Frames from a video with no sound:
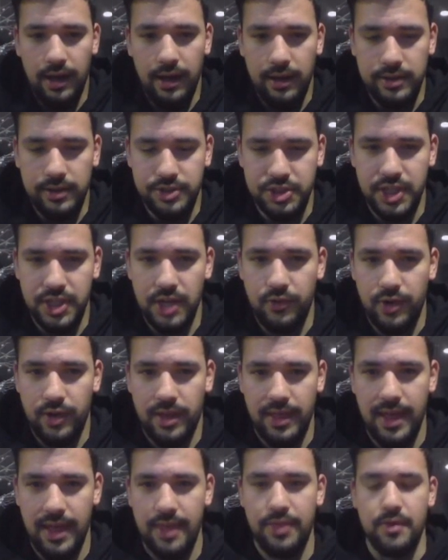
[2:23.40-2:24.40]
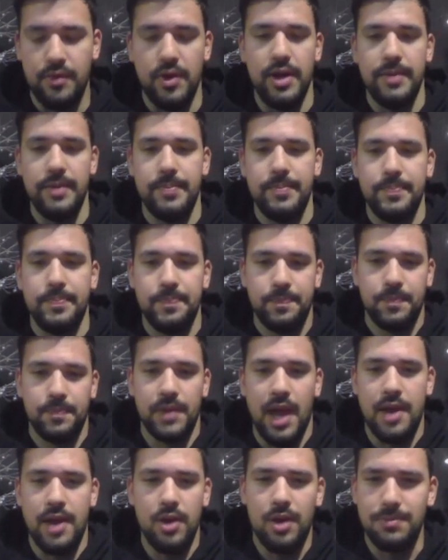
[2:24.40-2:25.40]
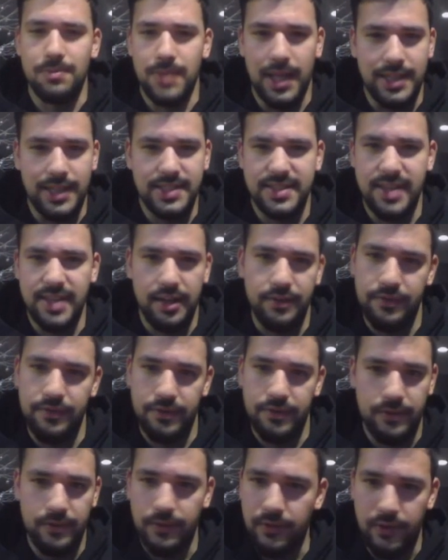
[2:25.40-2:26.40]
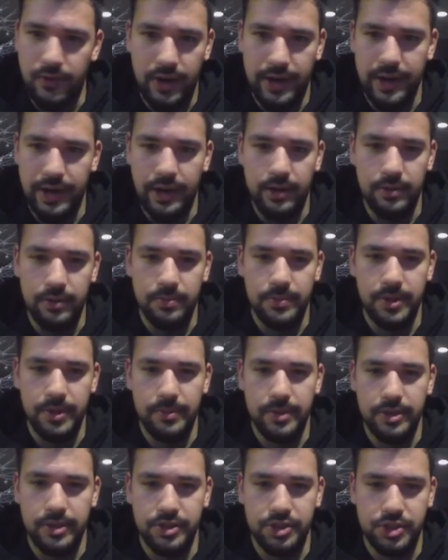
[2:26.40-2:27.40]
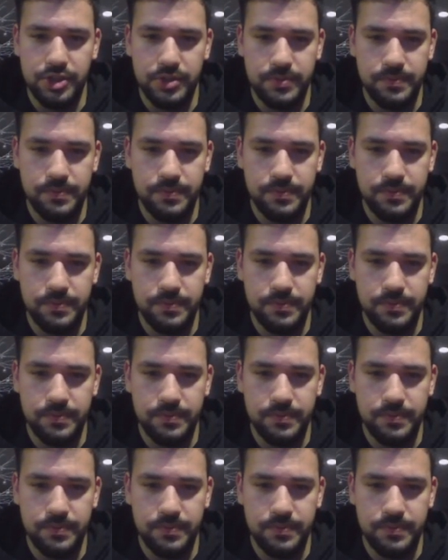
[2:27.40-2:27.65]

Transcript: just getting rid of that threat. I know I'm like safe right now, pretty much.